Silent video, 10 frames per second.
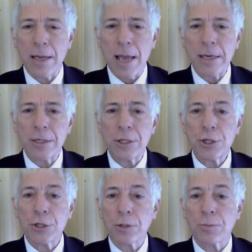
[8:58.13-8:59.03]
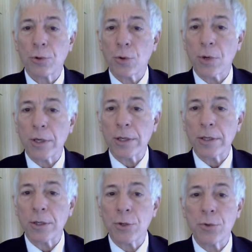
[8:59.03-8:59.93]
An additional ploy
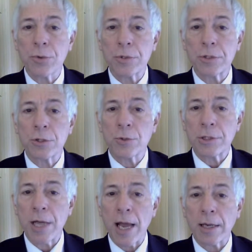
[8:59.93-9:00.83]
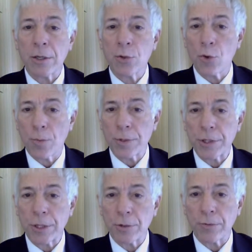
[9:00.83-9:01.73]
used to attack your
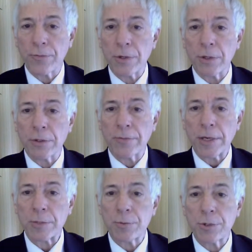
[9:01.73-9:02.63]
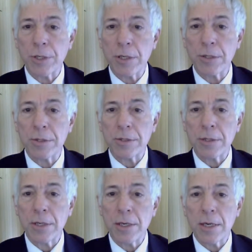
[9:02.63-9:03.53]
particular field of expertise